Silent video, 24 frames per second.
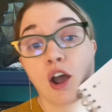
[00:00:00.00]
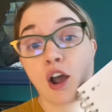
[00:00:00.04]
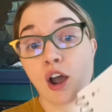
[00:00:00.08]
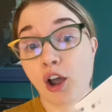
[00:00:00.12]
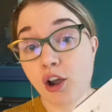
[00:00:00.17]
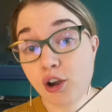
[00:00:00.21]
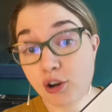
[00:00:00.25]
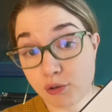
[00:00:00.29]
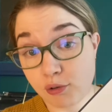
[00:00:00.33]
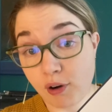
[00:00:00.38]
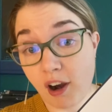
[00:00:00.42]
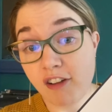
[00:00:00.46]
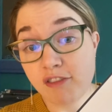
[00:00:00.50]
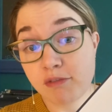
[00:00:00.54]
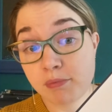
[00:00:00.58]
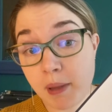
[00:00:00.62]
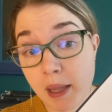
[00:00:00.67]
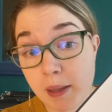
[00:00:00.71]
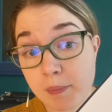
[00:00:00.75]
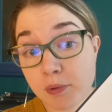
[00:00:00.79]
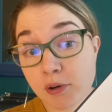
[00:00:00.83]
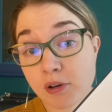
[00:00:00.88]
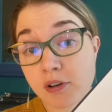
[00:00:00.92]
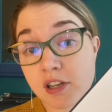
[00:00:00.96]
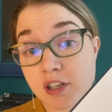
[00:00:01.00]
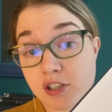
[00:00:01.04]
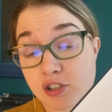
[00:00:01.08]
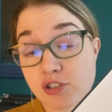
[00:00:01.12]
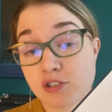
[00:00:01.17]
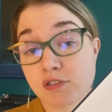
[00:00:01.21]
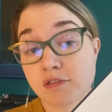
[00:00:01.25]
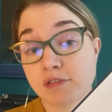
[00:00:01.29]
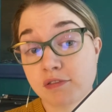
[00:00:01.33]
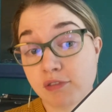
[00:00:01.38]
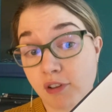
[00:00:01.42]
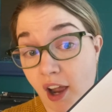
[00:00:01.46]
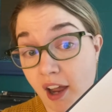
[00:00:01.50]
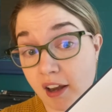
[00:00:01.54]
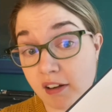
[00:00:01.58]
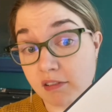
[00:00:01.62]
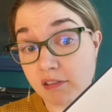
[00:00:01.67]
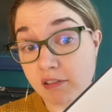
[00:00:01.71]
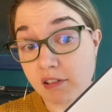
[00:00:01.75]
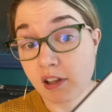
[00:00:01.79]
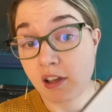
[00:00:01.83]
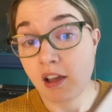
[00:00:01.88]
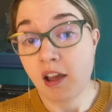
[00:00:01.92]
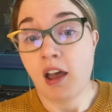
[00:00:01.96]
graph paper is your
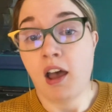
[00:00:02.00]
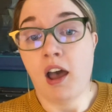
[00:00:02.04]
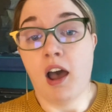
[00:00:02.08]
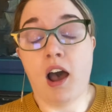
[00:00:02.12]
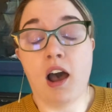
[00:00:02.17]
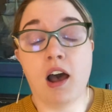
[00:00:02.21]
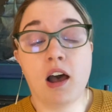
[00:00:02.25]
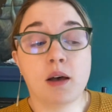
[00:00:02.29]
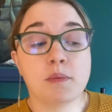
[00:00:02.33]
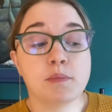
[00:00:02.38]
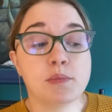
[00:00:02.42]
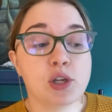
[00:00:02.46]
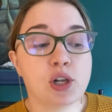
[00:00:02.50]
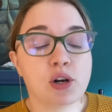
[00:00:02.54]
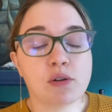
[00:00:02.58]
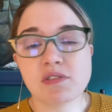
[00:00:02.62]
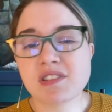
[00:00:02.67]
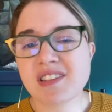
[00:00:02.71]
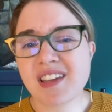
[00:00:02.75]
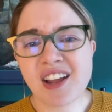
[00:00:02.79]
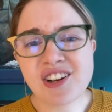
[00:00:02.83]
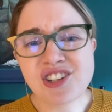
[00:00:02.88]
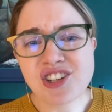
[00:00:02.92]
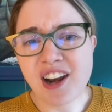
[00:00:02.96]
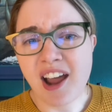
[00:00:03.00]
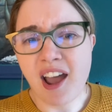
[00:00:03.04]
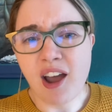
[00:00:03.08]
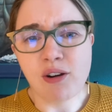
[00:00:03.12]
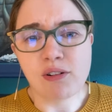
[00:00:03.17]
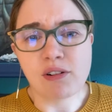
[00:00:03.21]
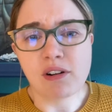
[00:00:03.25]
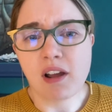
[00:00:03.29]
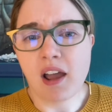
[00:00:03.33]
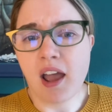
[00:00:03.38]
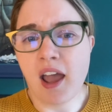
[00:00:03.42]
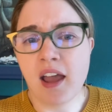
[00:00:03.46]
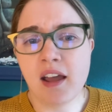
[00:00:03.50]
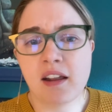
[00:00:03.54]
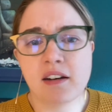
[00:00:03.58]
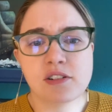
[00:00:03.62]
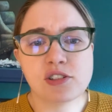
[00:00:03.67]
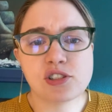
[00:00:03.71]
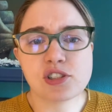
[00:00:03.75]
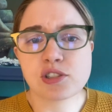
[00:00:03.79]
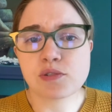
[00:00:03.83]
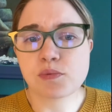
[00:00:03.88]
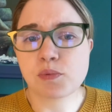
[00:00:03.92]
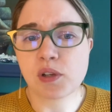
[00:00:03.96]
friend. Sketch it out and
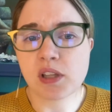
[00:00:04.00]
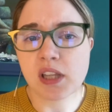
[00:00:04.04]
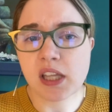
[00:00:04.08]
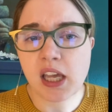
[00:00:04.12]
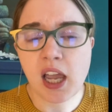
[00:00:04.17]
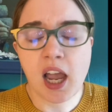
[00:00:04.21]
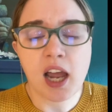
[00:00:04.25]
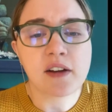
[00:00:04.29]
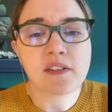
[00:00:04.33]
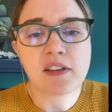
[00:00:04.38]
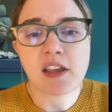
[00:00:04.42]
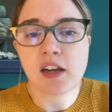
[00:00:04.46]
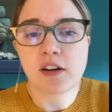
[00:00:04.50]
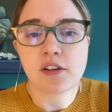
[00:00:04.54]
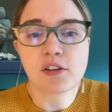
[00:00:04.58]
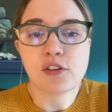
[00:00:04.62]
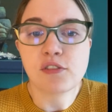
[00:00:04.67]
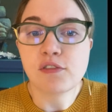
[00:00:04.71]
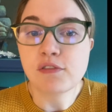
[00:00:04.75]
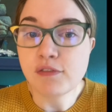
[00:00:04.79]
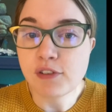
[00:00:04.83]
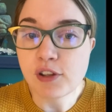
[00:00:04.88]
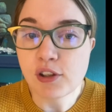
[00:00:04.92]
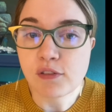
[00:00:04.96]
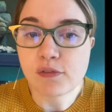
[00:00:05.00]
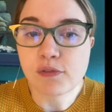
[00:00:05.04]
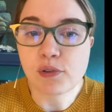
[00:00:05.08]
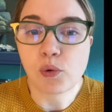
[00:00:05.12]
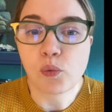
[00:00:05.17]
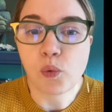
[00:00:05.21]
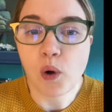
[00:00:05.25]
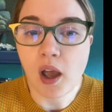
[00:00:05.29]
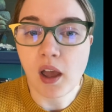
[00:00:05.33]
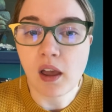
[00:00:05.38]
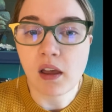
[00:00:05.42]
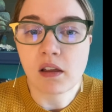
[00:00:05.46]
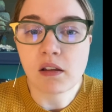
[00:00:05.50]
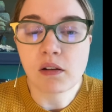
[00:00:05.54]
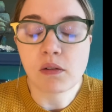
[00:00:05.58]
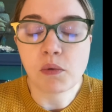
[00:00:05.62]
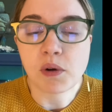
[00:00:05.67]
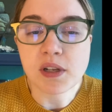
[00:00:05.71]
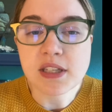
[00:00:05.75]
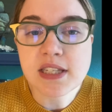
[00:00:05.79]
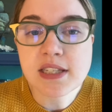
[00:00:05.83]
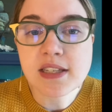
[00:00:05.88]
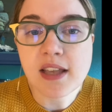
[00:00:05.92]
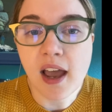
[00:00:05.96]
just really kind of get a good feel for
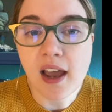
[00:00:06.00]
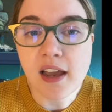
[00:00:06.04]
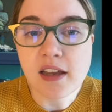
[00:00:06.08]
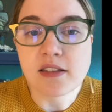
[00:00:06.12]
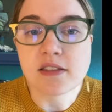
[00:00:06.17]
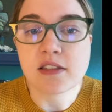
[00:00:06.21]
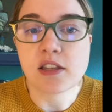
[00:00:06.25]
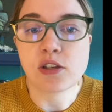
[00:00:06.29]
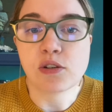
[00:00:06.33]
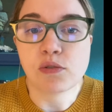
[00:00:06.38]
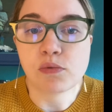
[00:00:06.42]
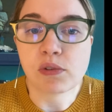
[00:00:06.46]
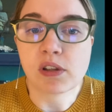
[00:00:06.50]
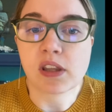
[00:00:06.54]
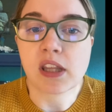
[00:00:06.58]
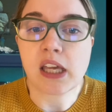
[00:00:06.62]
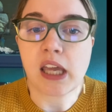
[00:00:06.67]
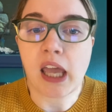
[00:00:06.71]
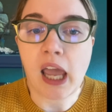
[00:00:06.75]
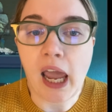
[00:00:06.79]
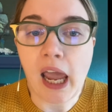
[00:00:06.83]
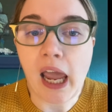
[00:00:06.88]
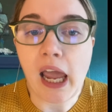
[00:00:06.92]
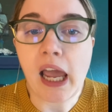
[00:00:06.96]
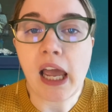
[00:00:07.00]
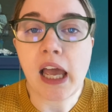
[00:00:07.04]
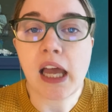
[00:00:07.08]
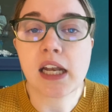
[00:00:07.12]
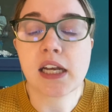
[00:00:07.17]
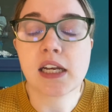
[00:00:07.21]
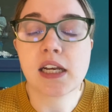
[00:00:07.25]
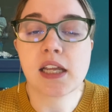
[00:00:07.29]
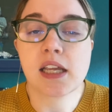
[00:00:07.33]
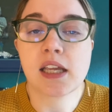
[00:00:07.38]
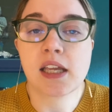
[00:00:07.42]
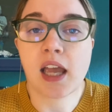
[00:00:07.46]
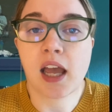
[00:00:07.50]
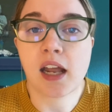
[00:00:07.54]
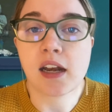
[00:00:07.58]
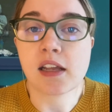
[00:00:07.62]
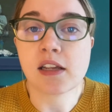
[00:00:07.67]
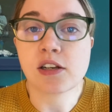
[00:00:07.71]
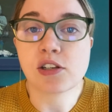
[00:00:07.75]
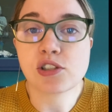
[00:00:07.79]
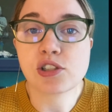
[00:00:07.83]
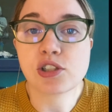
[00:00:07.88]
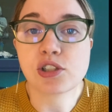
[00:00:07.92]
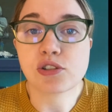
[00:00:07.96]
what size that you really can get
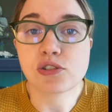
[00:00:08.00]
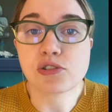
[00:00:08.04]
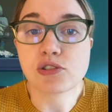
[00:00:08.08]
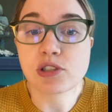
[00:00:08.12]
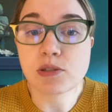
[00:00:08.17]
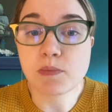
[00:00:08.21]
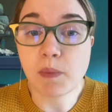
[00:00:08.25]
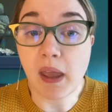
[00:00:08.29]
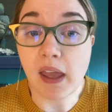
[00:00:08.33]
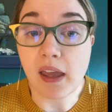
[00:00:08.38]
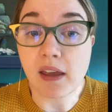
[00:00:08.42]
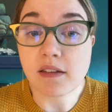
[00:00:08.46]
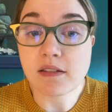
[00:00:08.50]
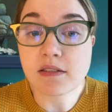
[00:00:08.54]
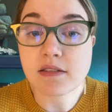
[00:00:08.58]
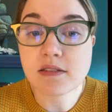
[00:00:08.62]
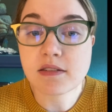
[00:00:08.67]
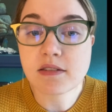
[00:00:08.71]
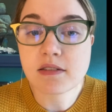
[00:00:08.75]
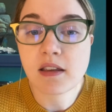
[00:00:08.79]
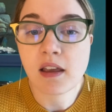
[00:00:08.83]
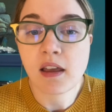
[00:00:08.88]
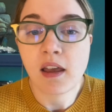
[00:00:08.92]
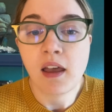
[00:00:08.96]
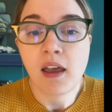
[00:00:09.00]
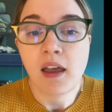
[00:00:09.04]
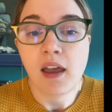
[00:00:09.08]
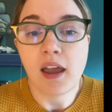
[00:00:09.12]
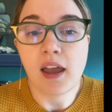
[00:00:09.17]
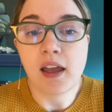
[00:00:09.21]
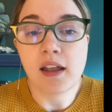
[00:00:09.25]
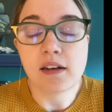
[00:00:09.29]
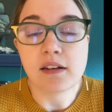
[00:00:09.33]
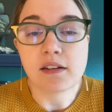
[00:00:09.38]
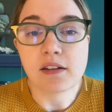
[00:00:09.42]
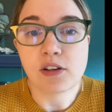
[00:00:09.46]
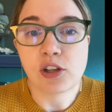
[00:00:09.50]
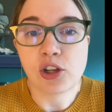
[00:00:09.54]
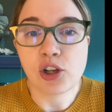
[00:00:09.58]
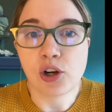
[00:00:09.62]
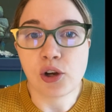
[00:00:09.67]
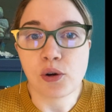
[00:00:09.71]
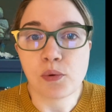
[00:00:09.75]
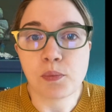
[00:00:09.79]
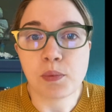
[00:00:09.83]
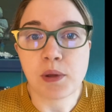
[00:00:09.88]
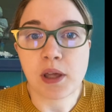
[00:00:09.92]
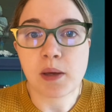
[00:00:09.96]
into your space and,
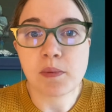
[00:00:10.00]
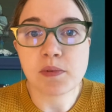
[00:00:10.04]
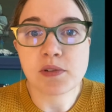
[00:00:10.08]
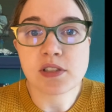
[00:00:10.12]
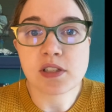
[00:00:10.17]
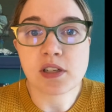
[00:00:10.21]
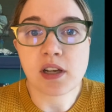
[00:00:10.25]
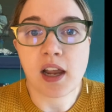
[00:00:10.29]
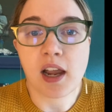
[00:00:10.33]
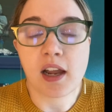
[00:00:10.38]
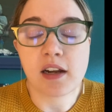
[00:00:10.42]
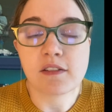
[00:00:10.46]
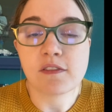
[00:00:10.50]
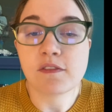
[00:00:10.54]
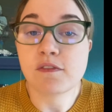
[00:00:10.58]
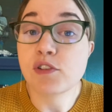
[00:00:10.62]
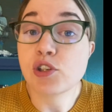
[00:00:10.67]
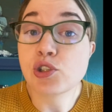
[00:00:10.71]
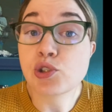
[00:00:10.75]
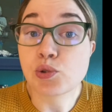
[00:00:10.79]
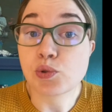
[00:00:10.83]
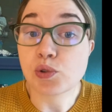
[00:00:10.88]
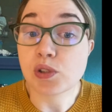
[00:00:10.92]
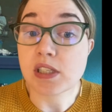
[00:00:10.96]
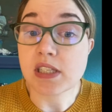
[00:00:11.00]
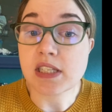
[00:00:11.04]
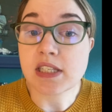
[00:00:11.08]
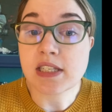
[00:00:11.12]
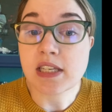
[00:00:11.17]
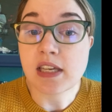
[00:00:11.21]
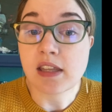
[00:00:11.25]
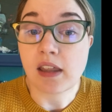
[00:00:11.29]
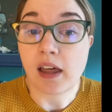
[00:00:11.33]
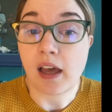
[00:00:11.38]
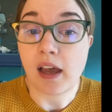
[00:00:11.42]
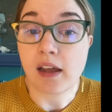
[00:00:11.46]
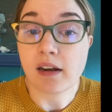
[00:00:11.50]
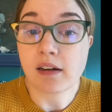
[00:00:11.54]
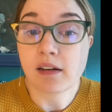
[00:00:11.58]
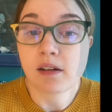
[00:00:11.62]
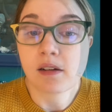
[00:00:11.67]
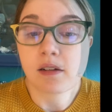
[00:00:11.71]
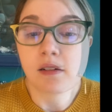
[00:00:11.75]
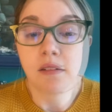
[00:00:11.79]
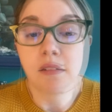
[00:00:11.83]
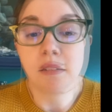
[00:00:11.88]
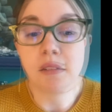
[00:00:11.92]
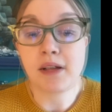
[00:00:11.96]
be able to kind of visually see that.
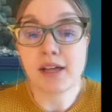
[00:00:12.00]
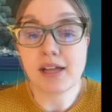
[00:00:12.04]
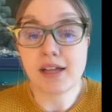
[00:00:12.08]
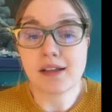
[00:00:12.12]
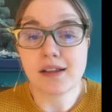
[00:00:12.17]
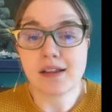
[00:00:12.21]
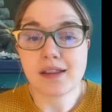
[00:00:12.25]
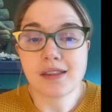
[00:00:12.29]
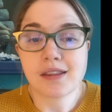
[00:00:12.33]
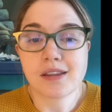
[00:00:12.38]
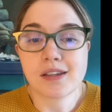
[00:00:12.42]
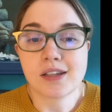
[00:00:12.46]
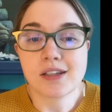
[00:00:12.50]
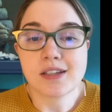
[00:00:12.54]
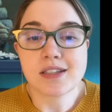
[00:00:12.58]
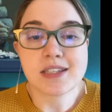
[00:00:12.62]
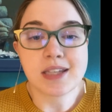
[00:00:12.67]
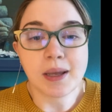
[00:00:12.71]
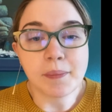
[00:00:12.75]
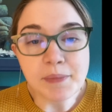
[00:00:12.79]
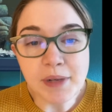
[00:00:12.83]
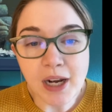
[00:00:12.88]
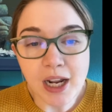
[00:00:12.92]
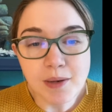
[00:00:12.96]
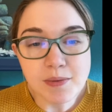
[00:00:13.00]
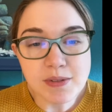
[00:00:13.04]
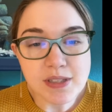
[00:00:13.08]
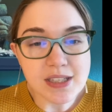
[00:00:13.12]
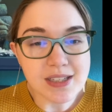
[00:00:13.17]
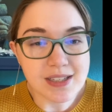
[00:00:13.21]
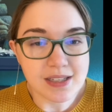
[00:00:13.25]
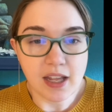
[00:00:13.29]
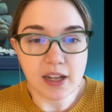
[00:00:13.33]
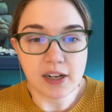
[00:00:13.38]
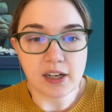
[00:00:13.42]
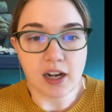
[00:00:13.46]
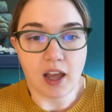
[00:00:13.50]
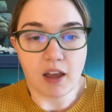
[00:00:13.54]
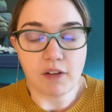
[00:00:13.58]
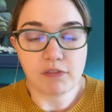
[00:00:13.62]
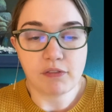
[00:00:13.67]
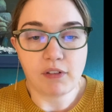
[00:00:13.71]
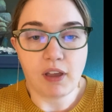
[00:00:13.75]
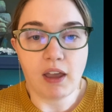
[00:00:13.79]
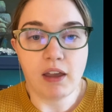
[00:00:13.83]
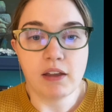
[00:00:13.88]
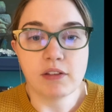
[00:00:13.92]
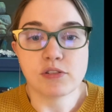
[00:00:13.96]
But sometimes it's not
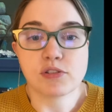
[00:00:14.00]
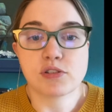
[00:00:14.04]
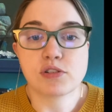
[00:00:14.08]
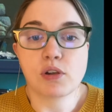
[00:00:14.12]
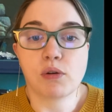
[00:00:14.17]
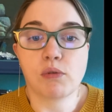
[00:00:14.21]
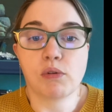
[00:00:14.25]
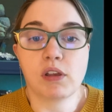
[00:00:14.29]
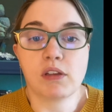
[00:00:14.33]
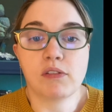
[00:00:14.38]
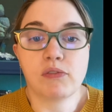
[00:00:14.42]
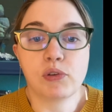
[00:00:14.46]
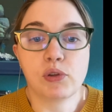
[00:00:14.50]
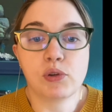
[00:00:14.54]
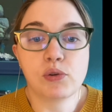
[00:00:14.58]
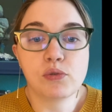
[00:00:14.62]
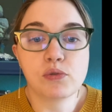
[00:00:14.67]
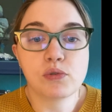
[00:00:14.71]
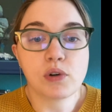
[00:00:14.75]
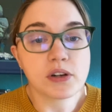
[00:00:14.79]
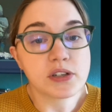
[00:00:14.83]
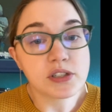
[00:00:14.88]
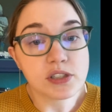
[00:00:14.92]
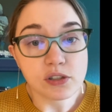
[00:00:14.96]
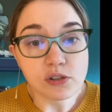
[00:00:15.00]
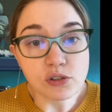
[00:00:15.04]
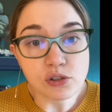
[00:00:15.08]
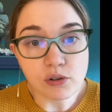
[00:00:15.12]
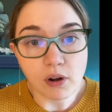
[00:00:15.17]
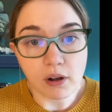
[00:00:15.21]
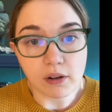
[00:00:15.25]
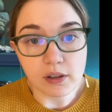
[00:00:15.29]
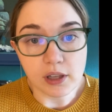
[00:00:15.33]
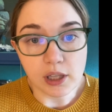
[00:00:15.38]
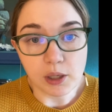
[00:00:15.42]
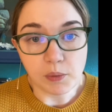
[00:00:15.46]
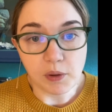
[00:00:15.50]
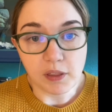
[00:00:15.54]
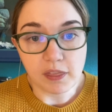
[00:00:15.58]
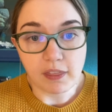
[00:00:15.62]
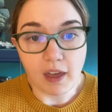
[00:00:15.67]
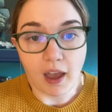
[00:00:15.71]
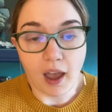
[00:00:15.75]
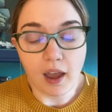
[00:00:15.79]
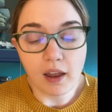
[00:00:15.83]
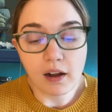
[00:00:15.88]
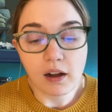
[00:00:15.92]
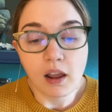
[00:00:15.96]
enough. And so if you are still struggling with
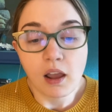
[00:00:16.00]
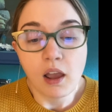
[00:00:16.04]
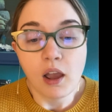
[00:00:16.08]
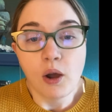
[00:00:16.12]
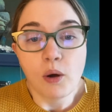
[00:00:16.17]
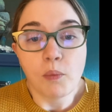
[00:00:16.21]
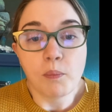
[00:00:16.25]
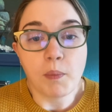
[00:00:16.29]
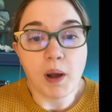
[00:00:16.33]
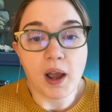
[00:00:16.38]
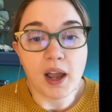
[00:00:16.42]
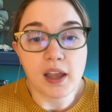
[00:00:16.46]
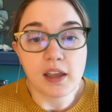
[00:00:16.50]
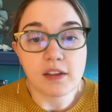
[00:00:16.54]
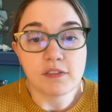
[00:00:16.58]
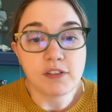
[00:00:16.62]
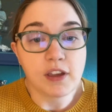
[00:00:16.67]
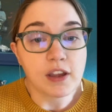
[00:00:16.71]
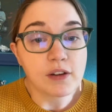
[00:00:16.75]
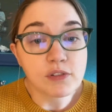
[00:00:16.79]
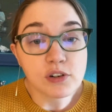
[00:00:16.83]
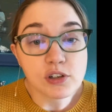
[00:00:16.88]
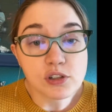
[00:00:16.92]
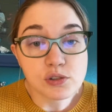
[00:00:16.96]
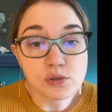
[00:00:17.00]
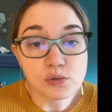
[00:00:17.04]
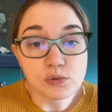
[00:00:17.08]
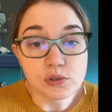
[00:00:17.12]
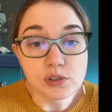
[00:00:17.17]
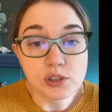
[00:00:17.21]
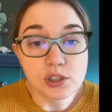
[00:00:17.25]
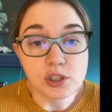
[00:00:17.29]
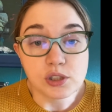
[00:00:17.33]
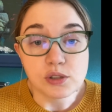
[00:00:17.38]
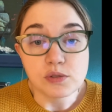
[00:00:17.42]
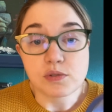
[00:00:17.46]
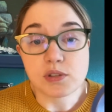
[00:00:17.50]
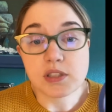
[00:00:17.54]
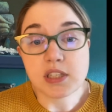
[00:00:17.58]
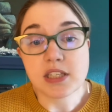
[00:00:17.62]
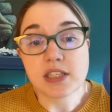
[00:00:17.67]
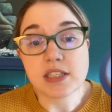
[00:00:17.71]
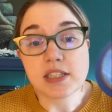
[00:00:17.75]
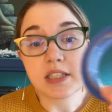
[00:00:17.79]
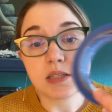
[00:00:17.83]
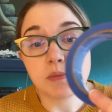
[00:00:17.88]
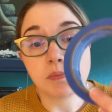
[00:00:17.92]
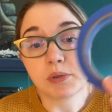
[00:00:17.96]
that, my favorite tool to use
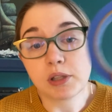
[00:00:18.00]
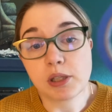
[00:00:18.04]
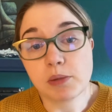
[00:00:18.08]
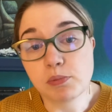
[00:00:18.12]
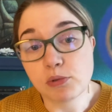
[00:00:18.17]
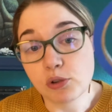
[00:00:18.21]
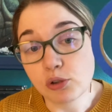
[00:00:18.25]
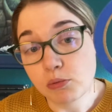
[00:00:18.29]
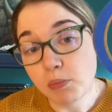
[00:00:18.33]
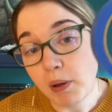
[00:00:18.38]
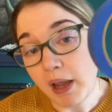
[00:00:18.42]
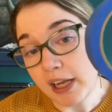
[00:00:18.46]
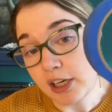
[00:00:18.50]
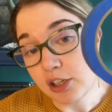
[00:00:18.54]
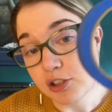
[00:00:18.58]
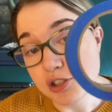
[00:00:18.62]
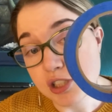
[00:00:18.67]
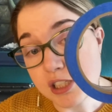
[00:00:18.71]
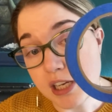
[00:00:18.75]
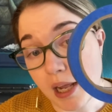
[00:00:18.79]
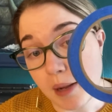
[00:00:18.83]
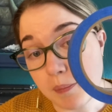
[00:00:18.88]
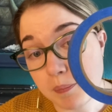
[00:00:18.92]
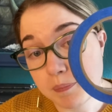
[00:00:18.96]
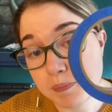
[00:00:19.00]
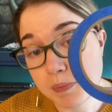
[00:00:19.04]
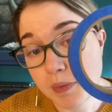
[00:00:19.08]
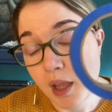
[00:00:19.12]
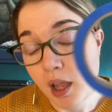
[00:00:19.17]
is simply blue painter's tape.